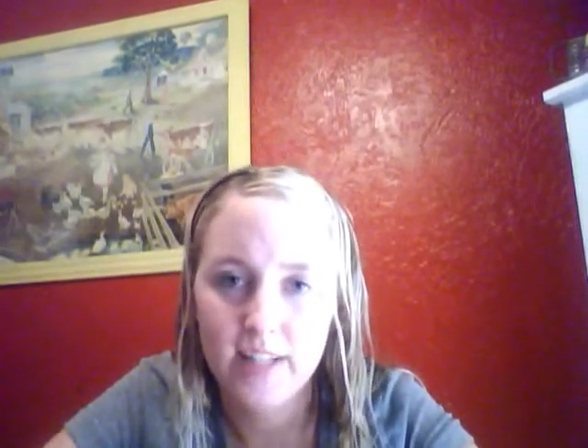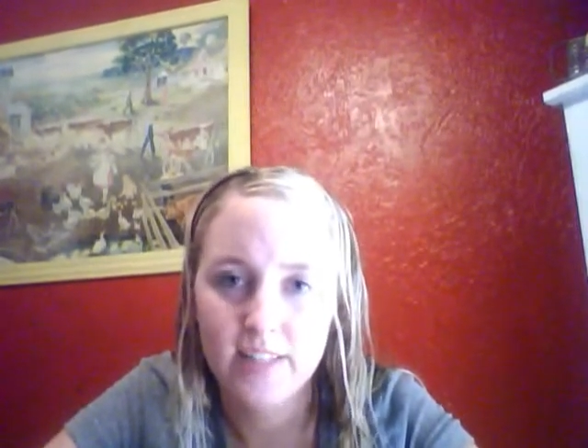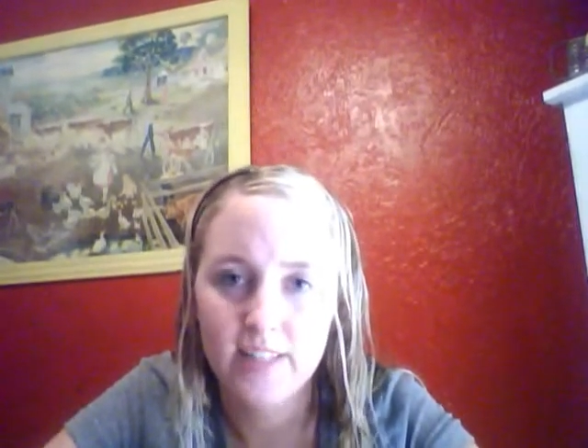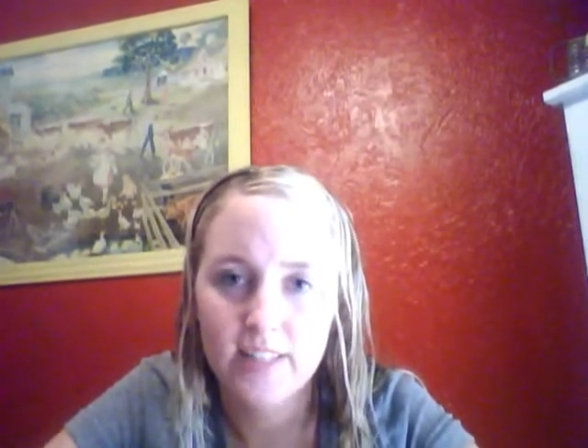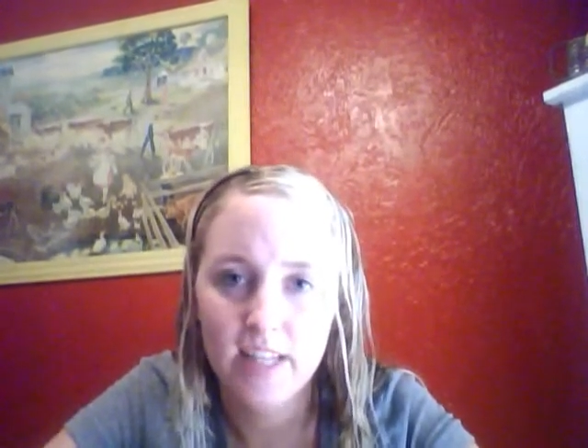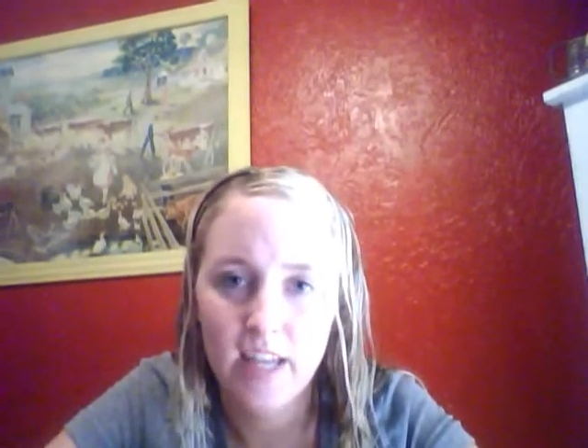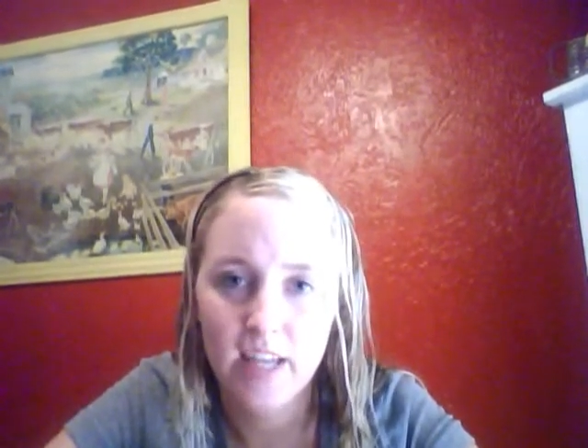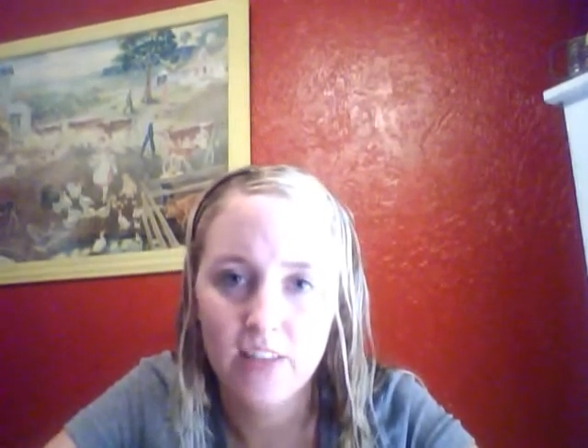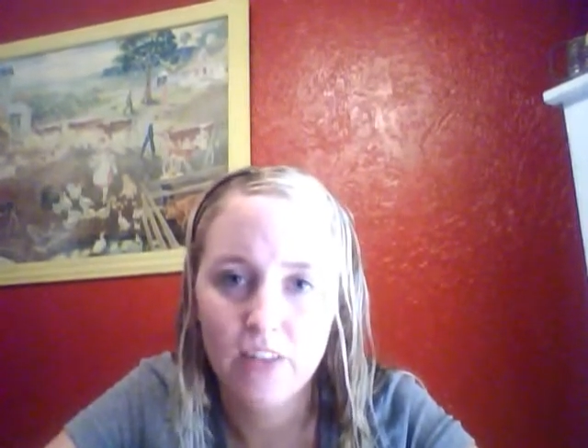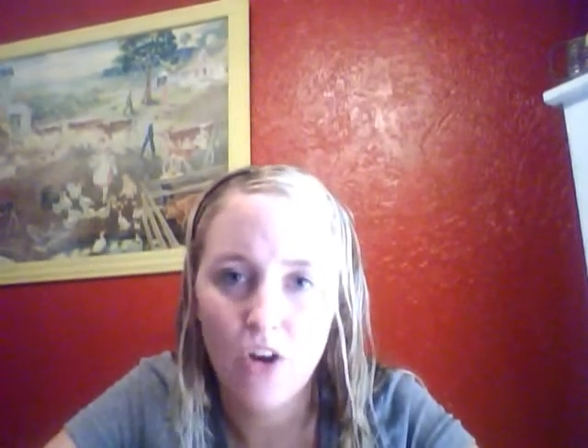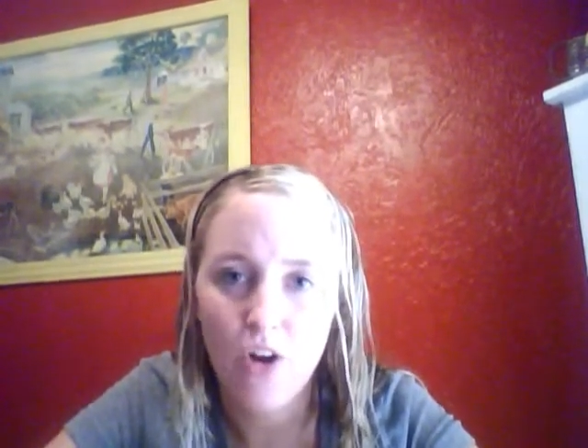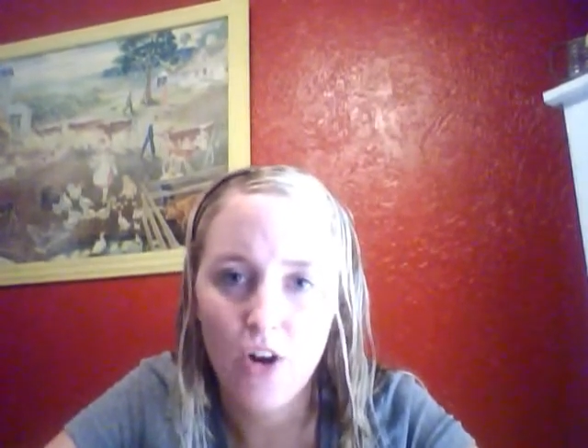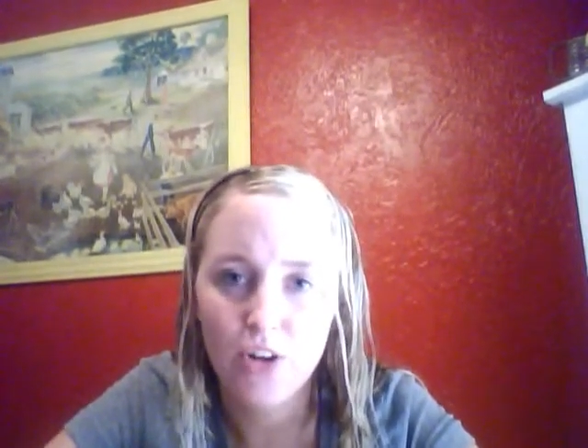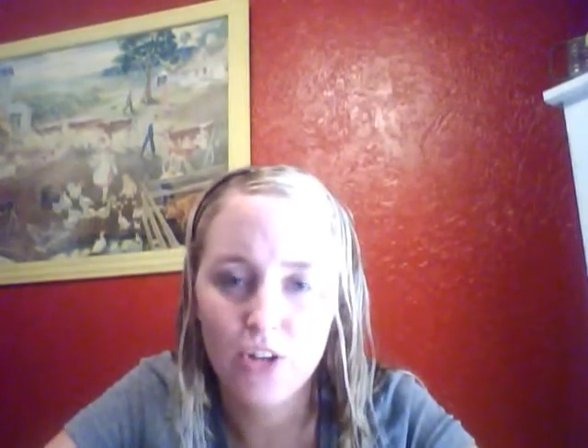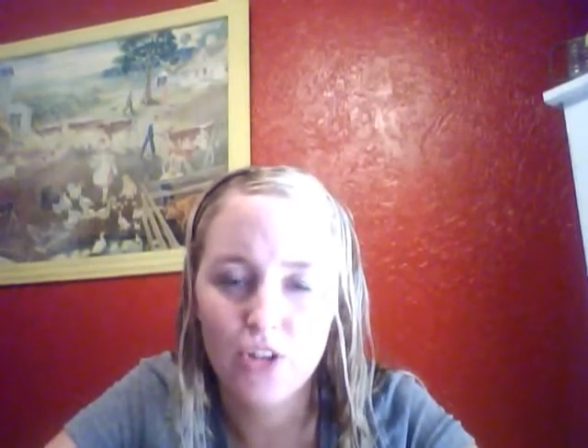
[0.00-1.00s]
and seeing the
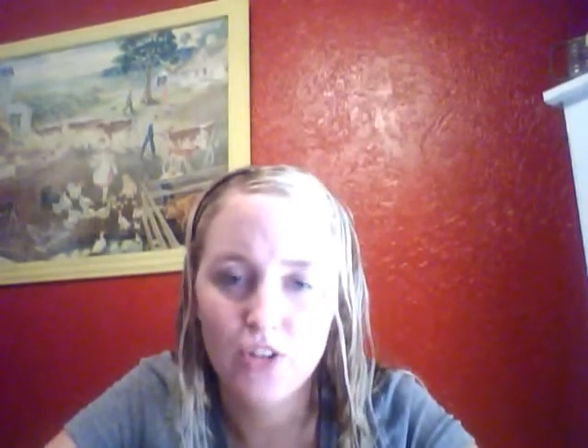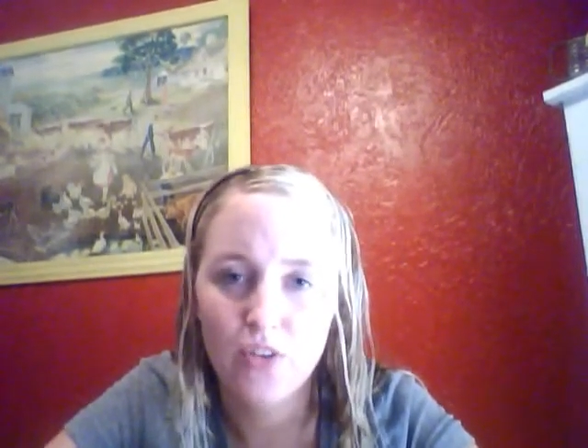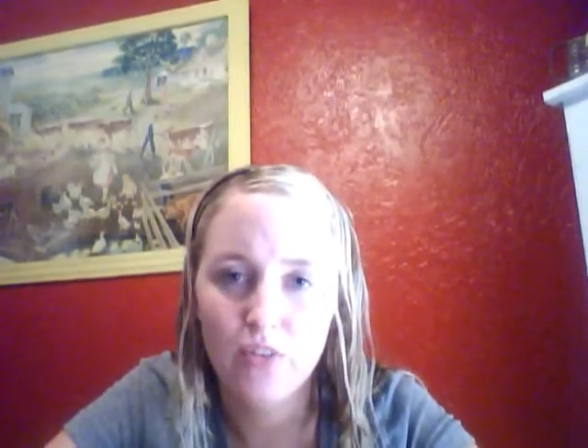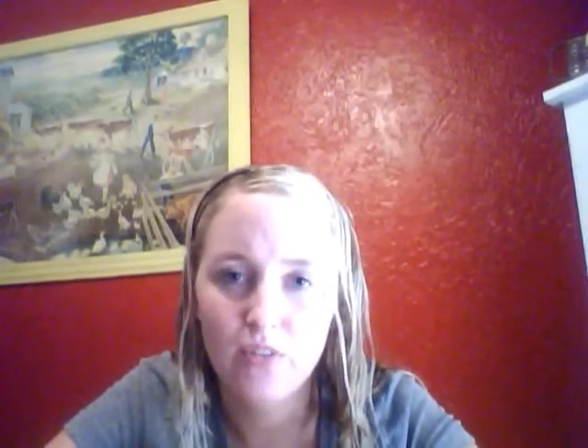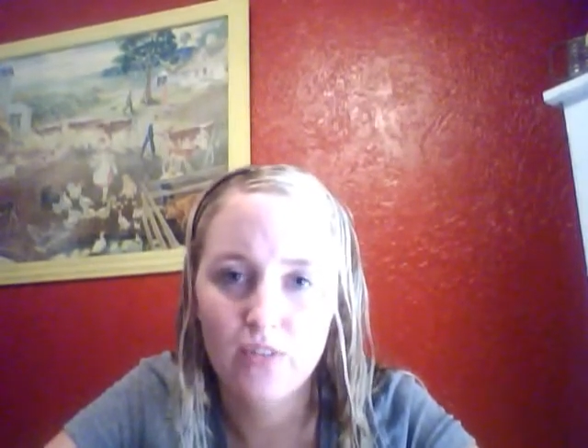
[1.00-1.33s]
harsh